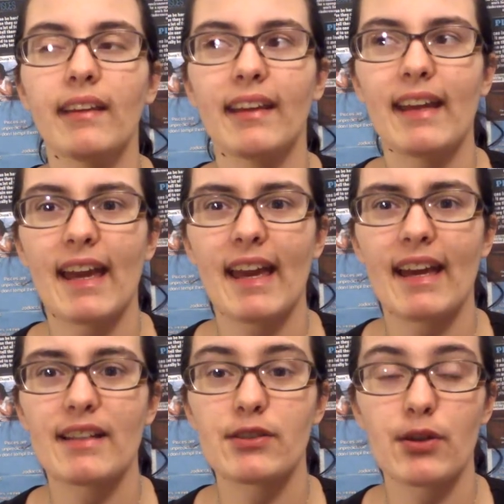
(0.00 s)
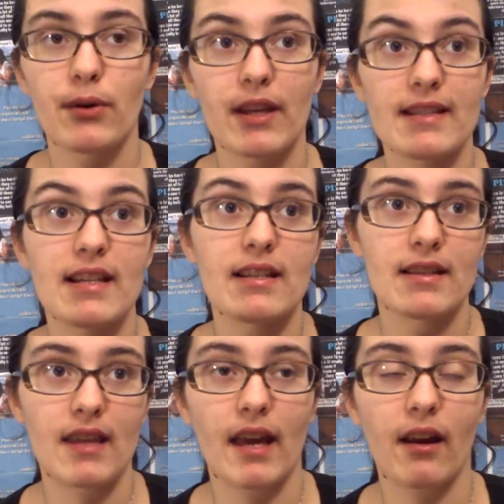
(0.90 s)
And so they had sent it
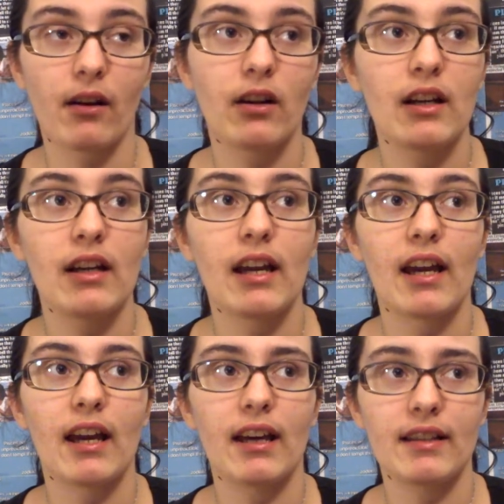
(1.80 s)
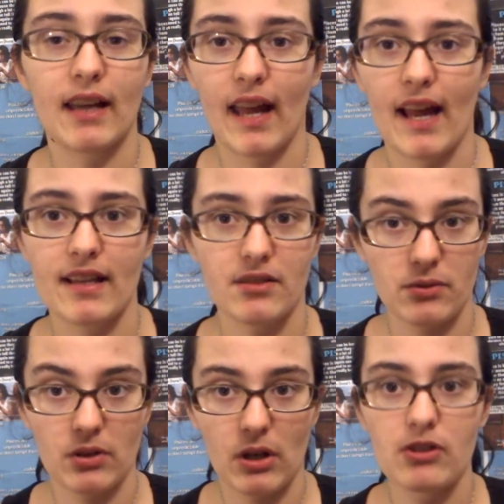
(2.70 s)
there, and I asked,
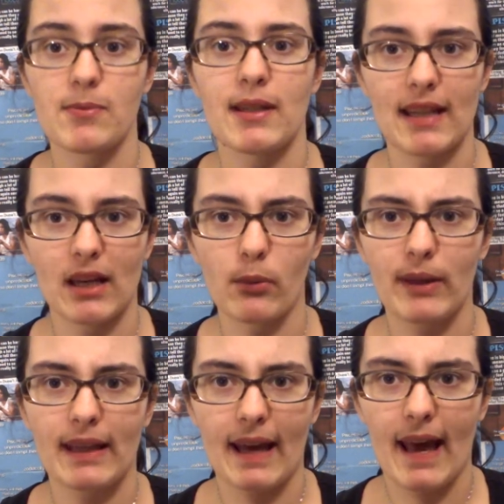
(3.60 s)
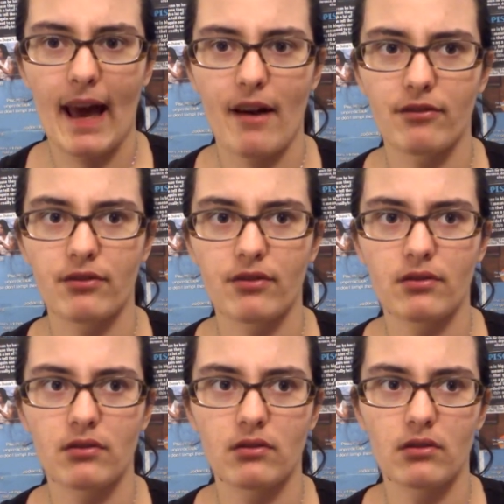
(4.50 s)
it's been like a week and a half,
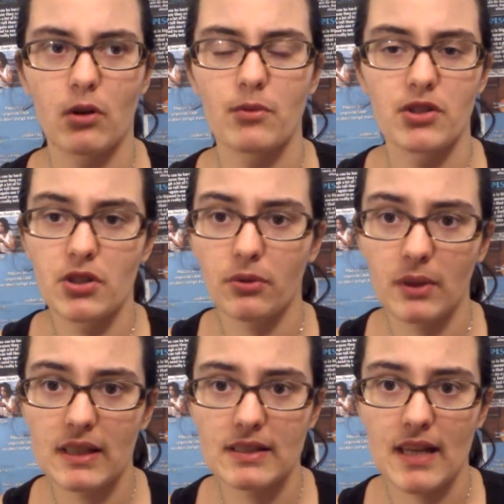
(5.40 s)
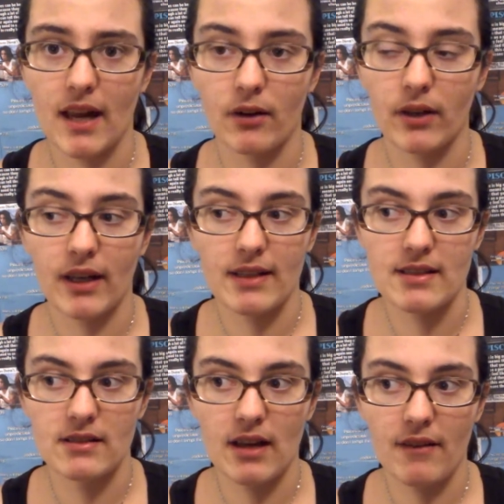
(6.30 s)
almost 2 weeks now, and I still
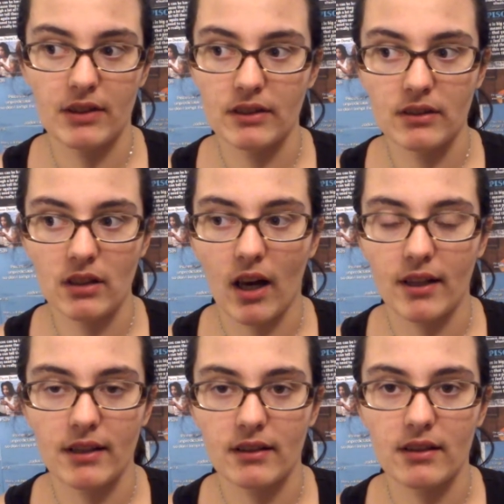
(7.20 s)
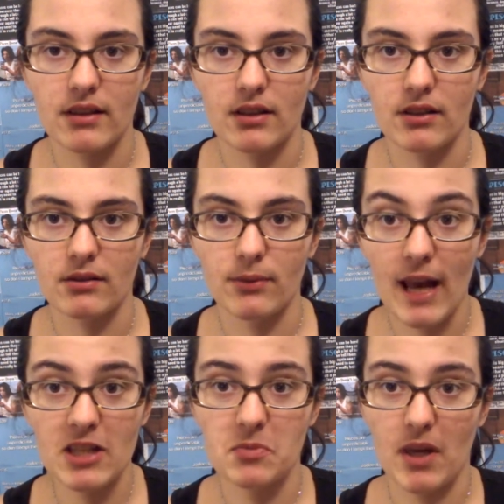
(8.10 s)
haven't gotten the
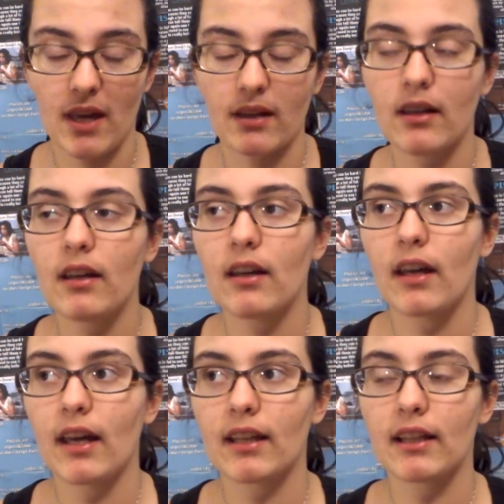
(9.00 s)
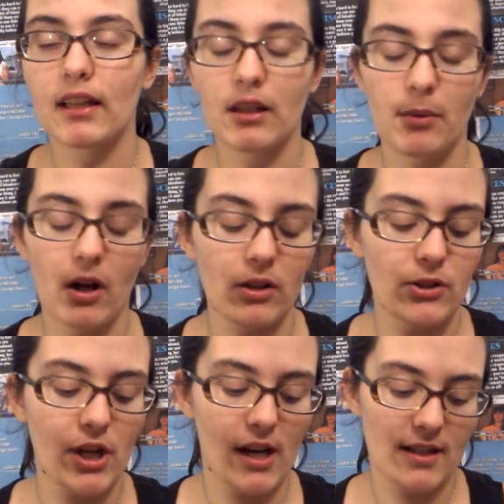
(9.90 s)
rasp yet. And the lady
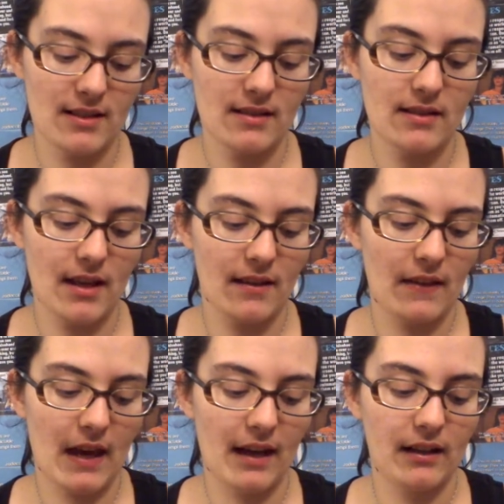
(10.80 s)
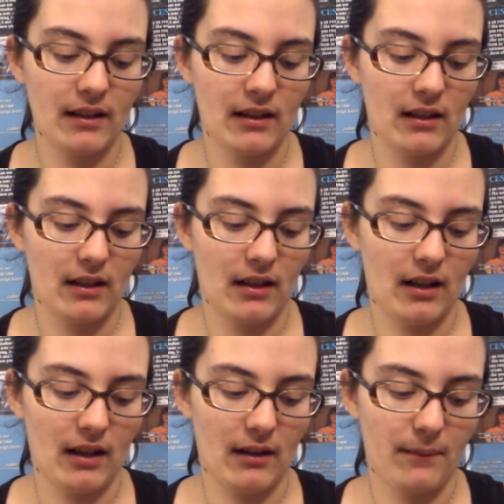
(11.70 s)
apologized and said that um,